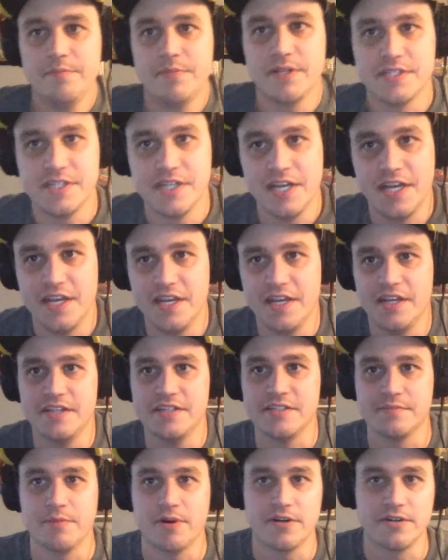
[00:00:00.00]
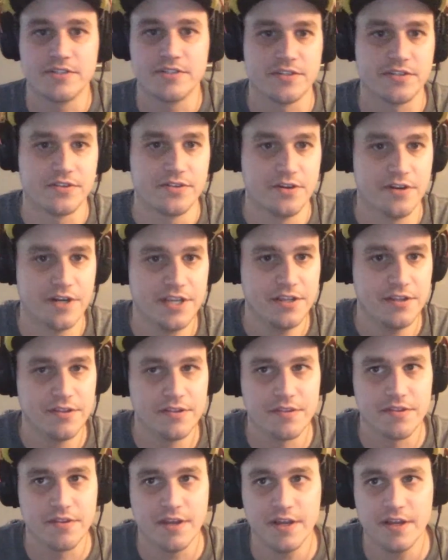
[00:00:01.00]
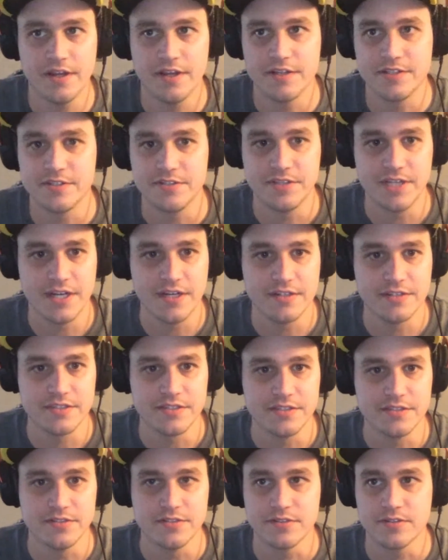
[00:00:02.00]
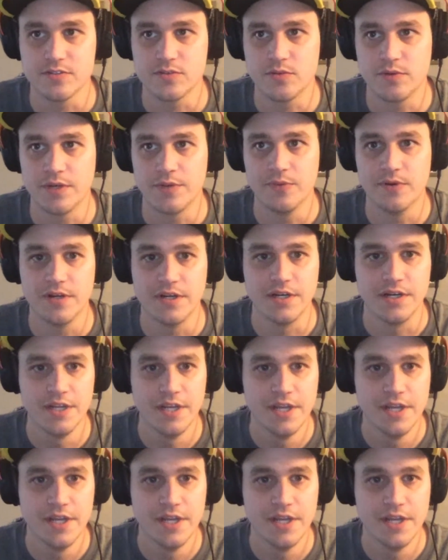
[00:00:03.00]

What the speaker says: But today is March 30th, 2021.